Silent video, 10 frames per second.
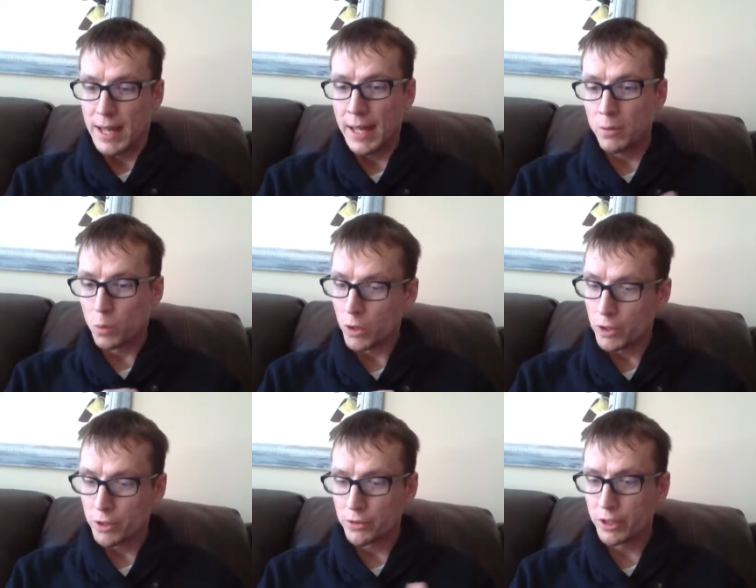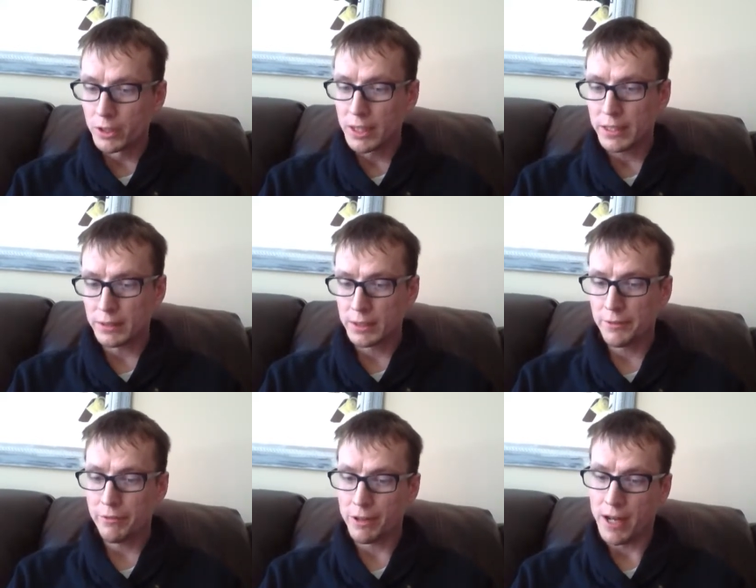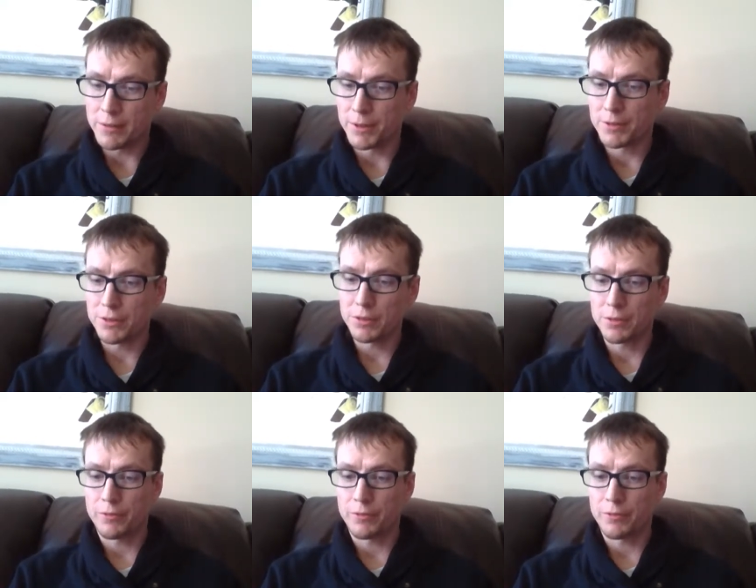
Ant workers collect leaf fragments